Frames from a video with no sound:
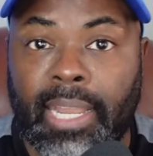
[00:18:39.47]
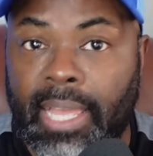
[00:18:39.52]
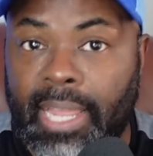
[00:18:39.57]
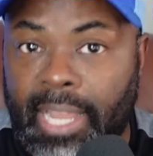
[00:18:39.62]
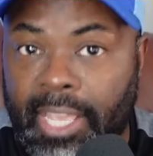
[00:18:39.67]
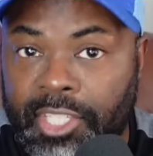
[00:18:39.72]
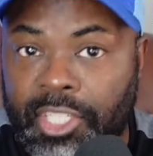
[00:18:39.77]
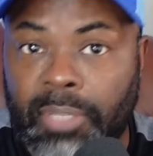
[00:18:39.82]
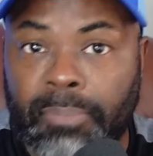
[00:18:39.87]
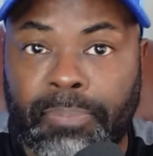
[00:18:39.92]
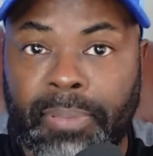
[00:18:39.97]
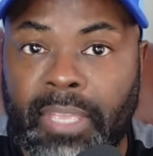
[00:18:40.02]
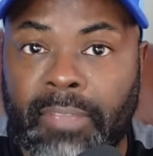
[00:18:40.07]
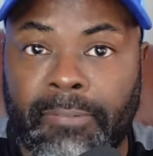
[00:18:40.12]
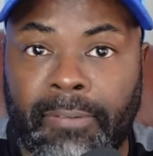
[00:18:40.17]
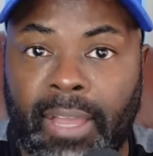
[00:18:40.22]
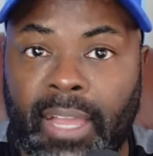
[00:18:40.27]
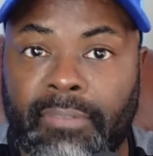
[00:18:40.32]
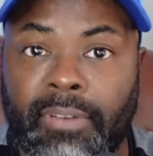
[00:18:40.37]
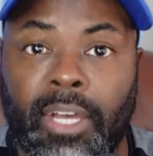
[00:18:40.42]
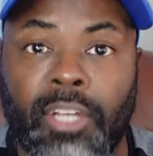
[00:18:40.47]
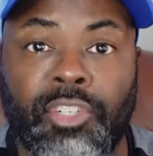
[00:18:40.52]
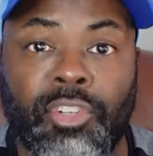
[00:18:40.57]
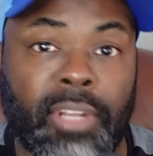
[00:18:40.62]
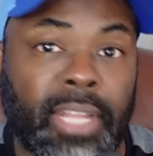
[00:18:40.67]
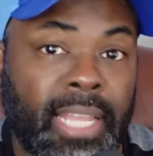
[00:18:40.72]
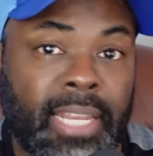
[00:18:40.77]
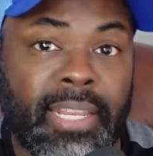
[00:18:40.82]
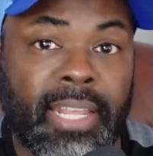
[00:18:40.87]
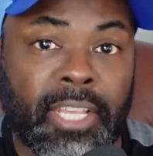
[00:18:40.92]
An S&P 500
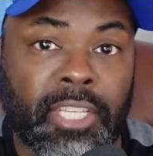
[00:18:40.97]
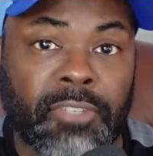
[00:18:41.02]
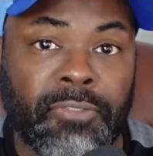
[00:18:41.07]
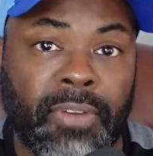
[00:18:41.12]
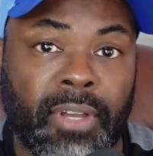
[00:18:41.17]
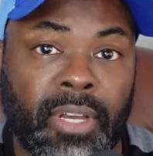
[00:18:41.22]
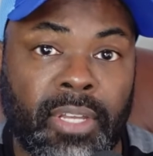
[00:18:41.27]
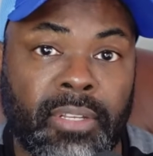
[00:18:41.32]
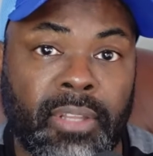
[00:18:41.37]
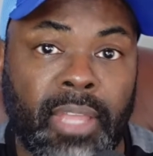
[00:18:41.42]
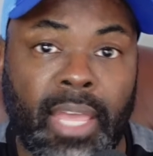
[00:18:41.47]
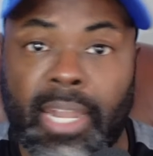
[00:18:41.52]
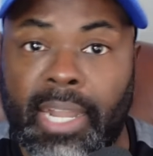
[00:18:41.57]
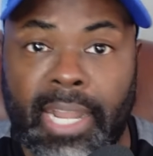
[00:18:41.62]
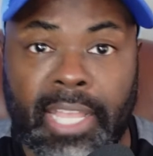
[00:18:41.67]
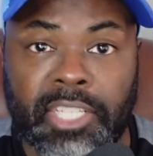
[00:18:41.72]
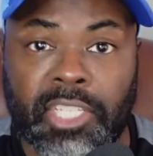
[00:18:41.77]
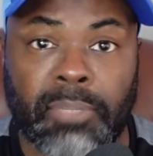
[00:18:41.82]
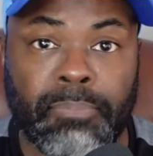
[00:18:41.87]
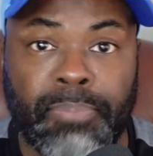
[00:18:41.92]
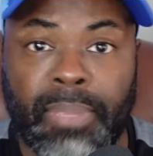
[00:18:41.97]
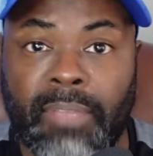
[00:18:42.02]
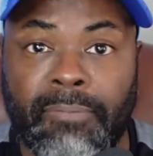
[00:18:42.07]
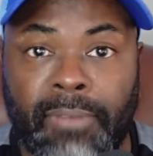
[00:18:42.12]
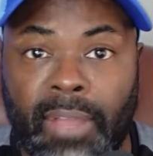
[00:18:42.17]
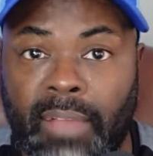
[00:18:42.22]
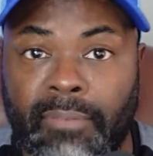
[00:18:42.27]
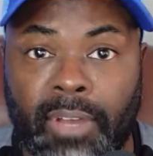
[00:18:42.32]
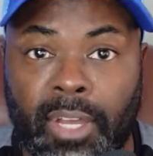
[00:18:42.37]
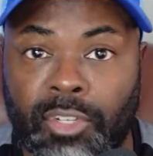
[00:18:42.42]
index fund and an S&P
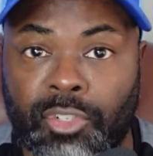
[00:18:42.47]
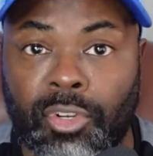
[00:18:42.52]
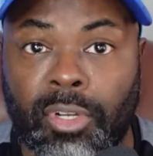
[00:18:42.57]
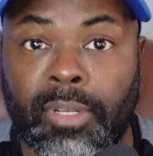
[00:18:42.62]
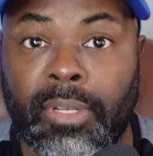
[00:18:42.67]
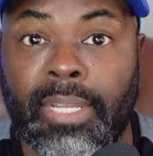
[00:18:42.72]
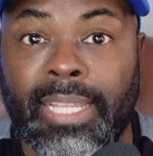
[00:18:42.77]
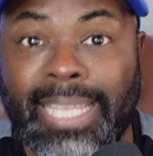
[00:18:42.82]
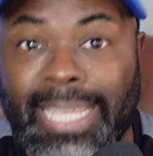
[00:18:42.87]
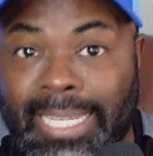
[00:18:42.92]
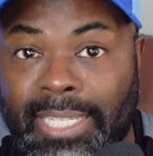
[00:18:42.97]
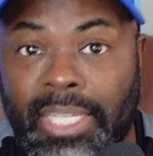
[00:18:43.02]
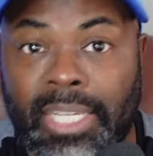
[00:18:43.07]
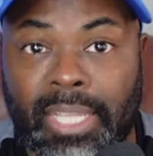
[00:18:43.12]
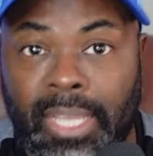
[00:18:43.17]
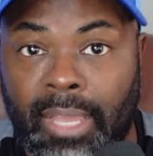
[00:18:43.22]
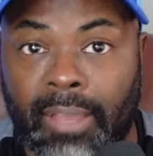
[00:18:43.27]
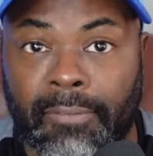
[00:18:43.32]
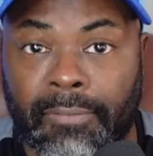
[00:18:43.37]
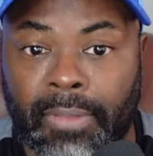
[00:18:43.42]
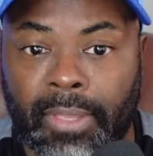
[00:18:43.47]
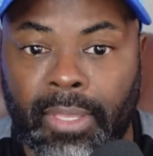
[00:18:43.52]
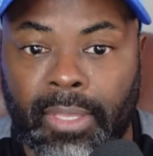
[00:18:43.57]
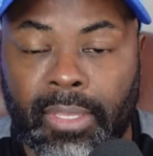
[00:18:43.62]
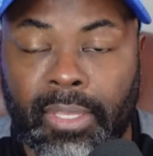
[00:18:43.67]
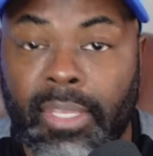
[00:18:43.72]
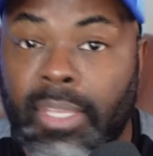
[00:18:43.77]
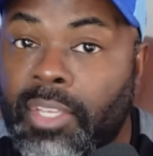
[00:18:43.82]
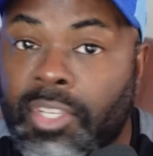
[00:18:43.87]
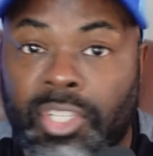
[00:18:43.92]
500 ETF
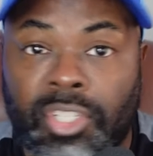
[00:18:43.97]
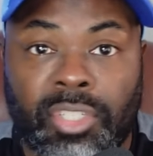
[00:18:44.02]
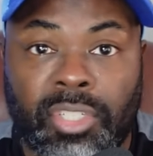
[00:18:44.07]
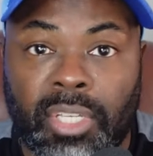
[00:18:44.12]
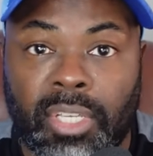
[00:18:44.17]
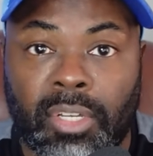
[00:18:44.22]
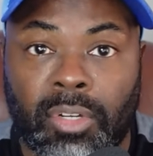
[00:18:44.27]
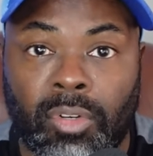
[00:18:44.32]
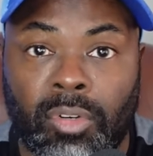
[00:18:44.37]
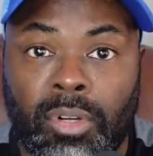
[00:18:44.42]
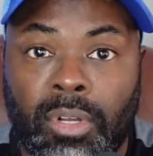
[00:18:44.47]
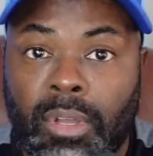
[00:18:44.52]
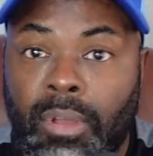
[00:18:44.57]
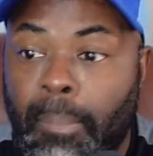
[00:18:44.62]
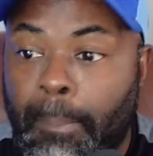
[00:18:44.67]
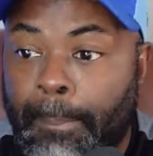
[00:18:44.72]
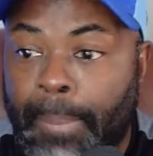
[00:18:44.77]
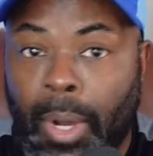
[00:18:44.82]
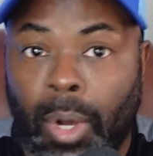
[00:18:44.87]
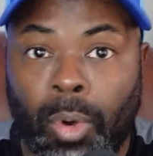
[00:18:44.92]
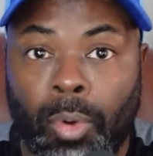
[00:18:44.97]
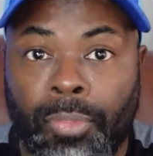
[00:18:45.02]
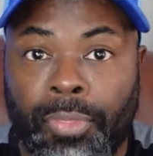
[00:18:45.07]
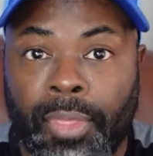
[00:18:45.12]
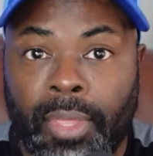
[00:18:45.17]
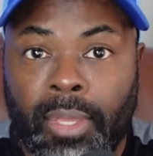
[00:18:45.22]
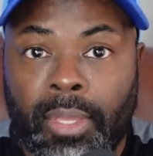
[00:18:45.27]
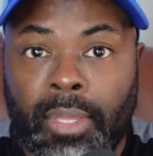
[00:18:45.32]
is still both